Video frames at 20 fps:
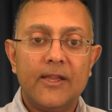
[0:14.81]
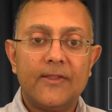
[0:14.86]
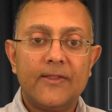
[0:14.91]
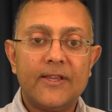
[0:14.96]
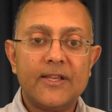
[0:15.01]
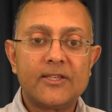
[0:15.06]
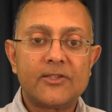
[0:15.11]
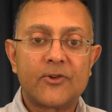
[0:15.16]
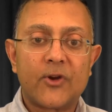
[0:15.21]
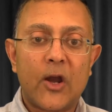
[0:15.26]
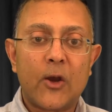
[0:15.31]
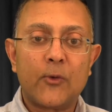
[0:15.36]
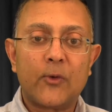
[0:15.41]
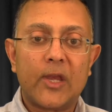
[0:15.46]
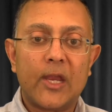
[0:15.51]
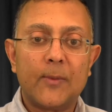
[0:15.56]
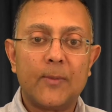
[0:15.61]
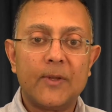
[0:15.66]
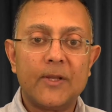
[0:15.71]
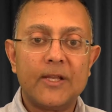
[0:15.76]
This
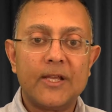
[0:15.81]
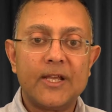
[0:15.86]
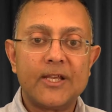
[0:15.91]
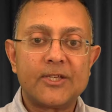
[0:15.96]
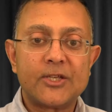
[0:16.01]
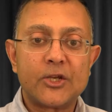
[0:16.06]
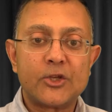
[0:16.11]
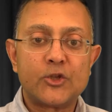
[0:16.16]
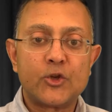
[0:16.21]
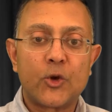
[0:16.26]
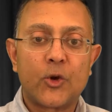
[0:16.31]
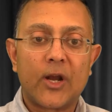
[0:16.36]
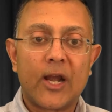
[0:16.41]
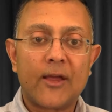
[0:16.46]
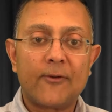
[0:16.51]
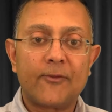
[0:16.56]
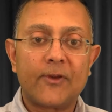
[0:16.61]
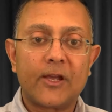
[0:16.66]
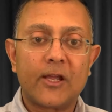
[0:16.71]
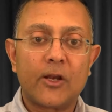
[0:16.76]
roundtable is a
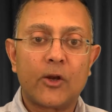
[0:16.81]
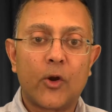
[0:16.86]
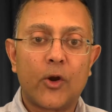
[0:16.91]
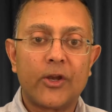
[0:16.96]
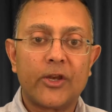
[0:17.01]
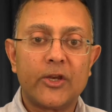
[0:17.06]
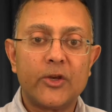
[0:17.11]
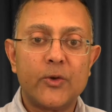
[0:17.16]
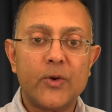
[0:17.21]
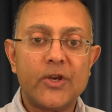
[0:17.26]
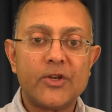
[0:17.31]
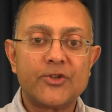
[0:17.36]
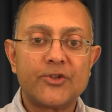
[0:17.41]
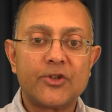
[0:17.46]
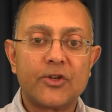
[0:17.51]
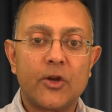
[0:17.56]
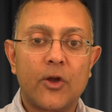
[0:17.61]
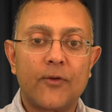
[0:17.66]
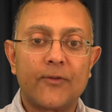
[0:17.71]
geographical continuation